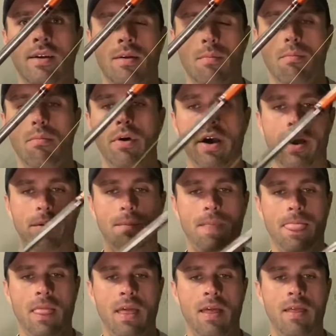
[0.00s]
but
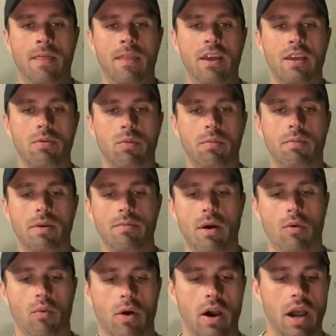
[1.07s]
this would be my
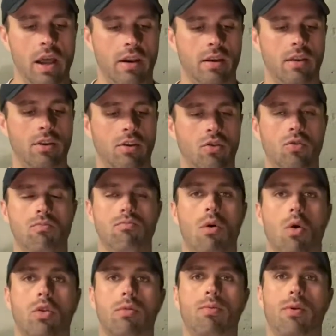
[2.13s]
rod to do
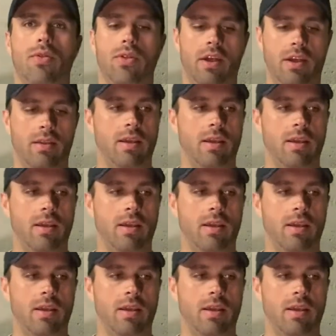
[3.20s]
multiple things.